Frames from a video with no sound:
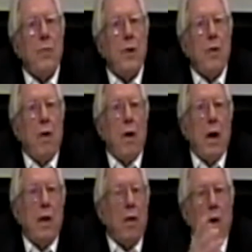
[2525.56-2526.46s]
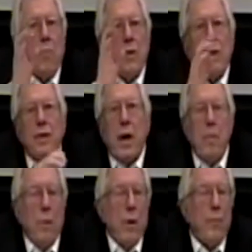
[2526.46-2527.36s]
which all had almost the
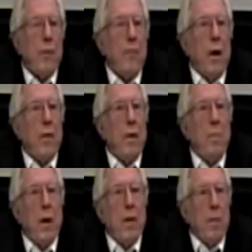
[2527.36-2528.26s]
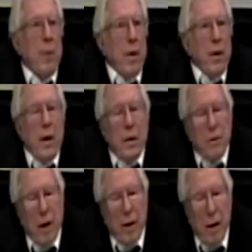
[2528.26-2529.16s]
same word for father, mother, brother, and
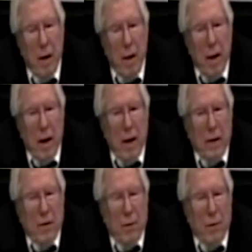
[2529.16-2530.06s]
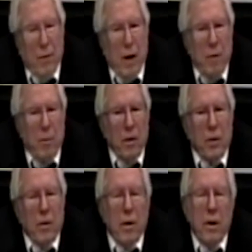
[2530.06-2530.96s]
so on. And so that
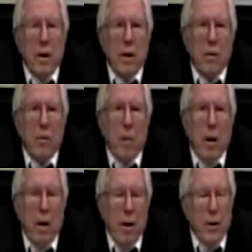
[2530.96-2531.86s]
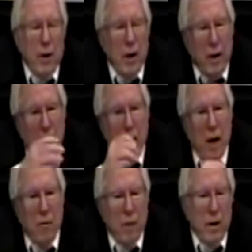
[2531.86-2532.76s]
was turned into biology, and he
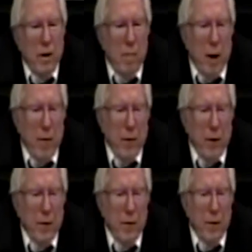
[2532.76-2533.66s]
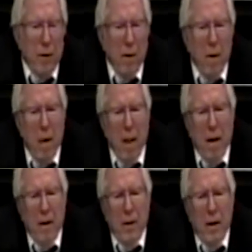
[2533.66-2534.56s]
had written about this. So
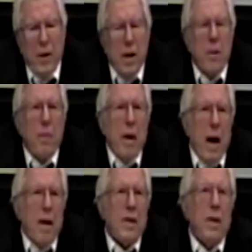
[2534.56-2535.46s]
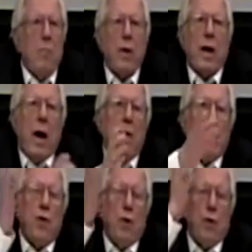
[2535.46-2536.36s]
the SS-man asked him, what kind
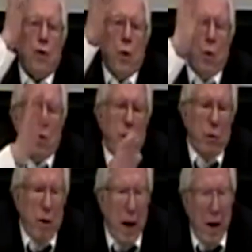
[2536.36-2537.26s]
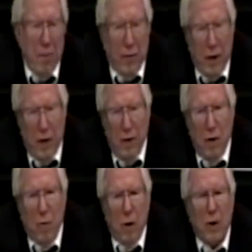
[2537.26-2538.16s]
of a school do you have here? You
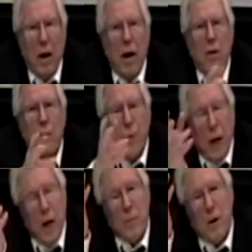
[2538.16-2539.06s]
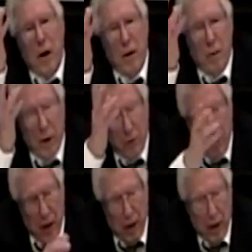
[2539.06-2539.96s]
know, what kind of creeps are you
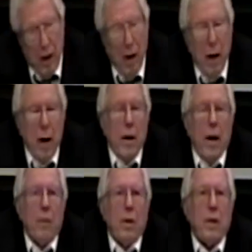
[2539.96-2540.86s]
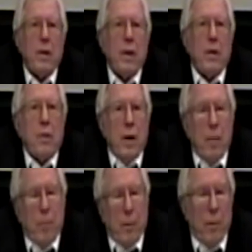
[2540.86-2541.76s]
educating? And I was this
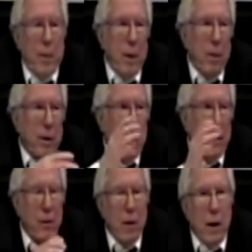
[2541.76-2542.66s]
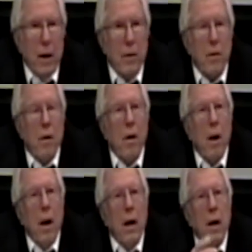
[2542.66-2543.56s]
creep whom he was educating. So
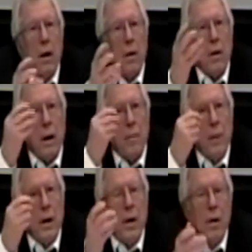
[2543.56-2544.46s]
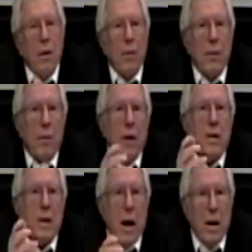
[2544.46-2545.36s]
he looked at me, you know, with great
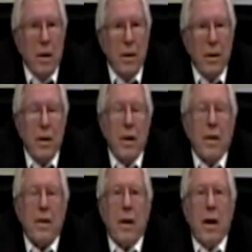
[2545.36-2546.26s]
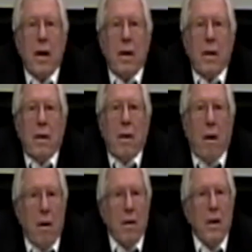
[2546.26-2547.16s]
sadness. He didn't say it
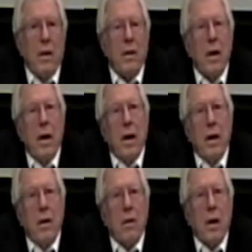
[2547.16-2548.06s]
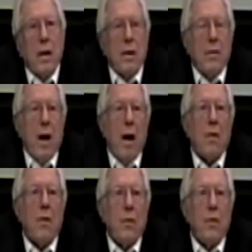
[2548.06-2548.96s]
all. He, he looked as if,
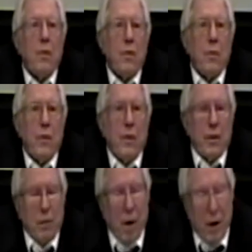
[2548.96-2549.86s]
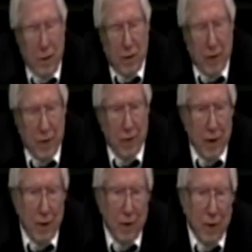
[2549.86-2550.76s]
how could you do this to us? And so
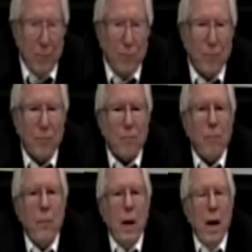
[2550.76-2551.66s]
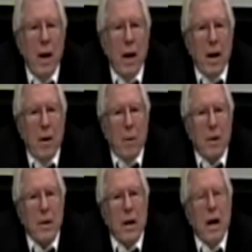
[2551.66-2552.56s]
on. So it
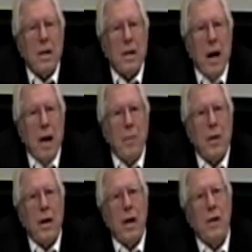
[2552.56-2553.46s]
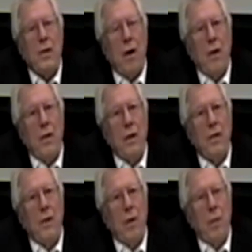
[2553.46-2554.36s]
was the last time that I saw
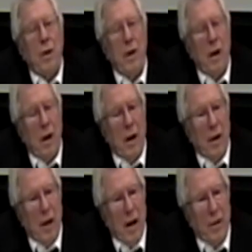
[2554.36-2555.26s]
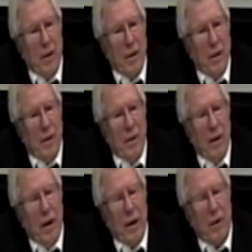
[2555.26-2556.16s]
this noble Nazi
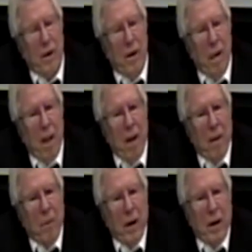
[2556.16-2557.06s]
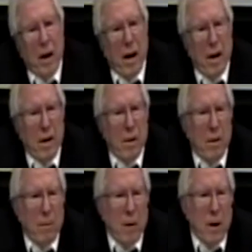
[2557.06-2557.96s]
director when I
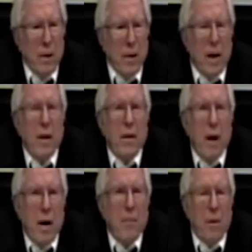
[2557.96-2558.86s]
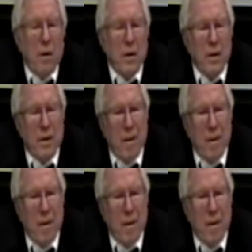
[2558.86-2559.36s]
was then in the Air Force